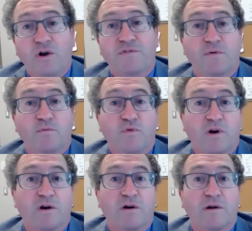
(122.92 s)
of them
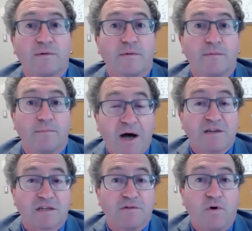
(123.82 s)
were
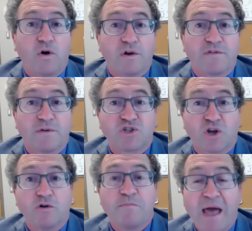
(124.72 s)
positive. All of them
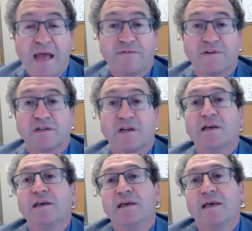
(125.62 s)
showed benefit.
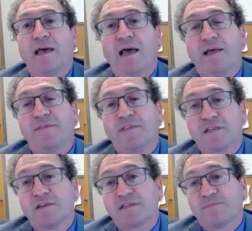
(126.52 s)
And
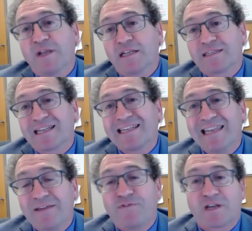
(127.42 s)
this has been a
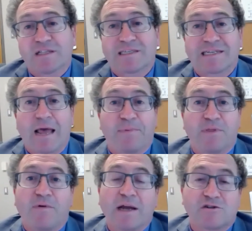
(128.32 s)
significant step in
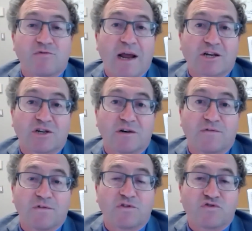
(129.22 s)
the right direction
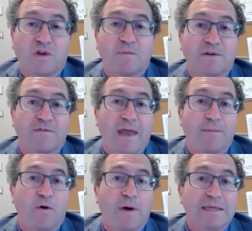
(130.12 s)
for the treatment of
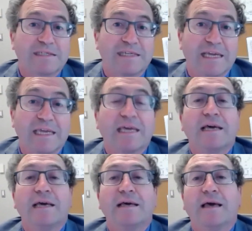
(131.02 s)
NMOSD
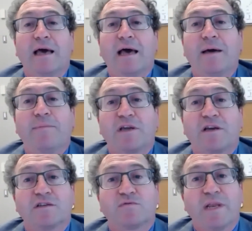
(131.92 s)

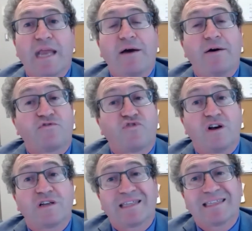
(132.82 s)
because we now have
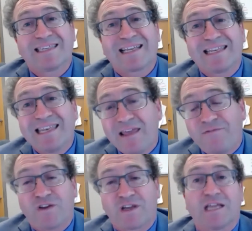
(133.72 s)
drugs that
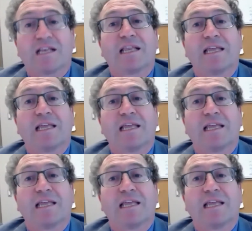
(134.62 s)
significantly